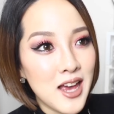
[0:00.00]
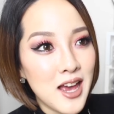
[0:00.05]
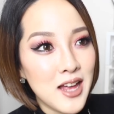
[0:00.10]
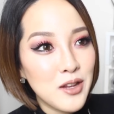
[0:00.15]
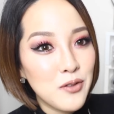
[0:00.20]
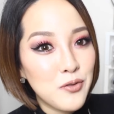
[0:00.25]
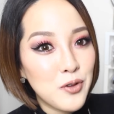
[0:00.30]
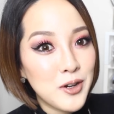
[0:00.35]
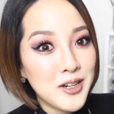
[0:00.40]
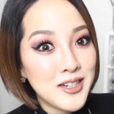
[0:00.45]

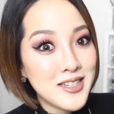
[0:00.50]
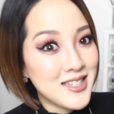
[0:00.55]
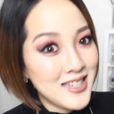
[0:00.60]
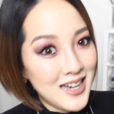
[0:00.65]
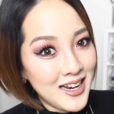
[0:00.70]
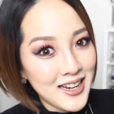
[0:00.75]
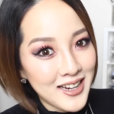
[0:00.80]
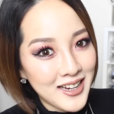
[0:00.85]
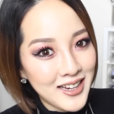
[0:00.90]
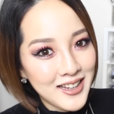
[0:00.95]
and if you're
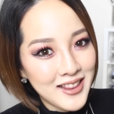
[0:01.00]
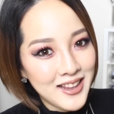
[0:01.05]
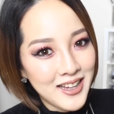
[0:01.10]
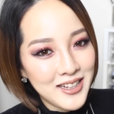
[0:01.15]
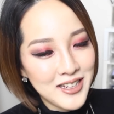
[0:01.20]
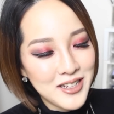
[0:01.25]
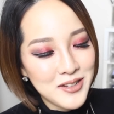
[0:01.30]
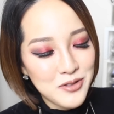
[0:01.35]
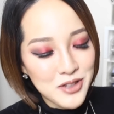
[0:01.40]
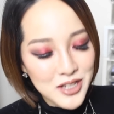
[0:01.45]
excited
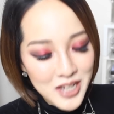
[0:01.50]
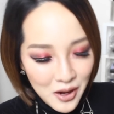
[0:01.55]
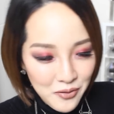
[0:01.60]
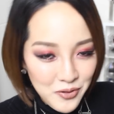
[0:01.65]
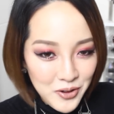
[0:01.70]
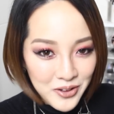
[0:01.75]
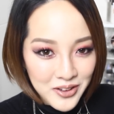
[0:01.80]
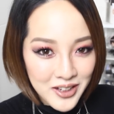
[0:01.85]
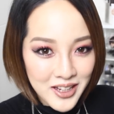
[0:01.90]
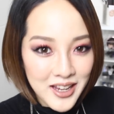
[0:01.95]
then
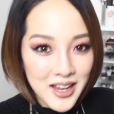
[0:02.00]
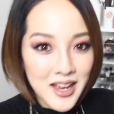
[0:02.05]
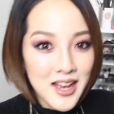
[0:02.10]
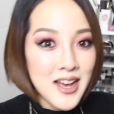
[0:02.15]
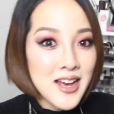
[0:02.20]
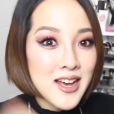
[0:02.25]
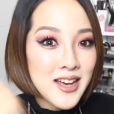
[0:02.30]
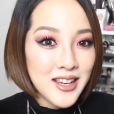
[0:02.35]
definitely